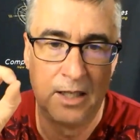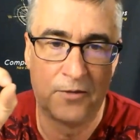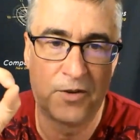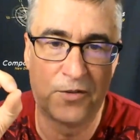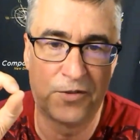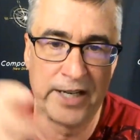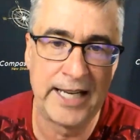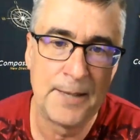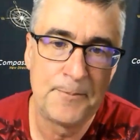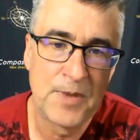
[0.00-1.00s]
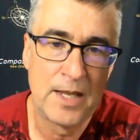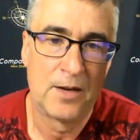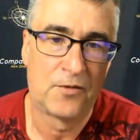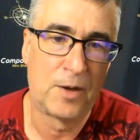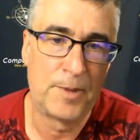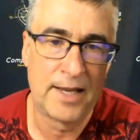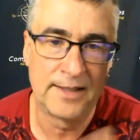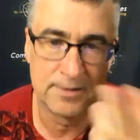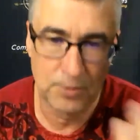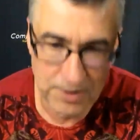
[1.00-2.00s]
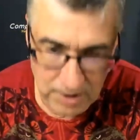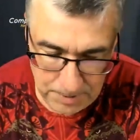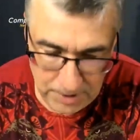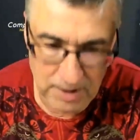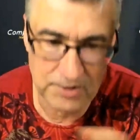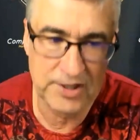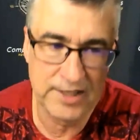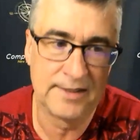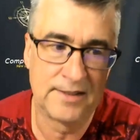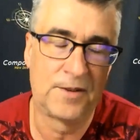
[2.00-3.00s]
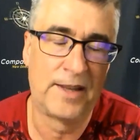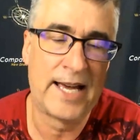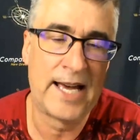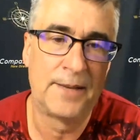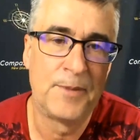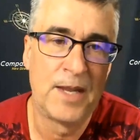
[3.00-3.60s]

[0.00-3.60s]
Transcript: for free from us with our apologies for that.